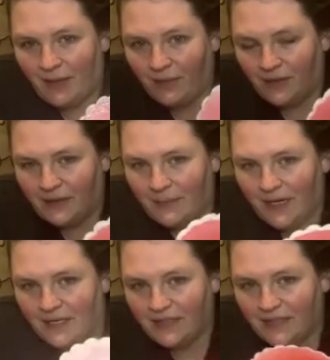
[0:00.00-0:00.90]
but to make
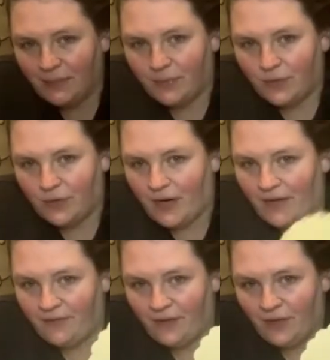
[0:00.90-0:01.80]
a simple
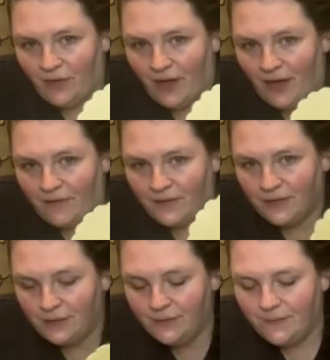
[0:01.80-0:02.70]
craft, you don't have to.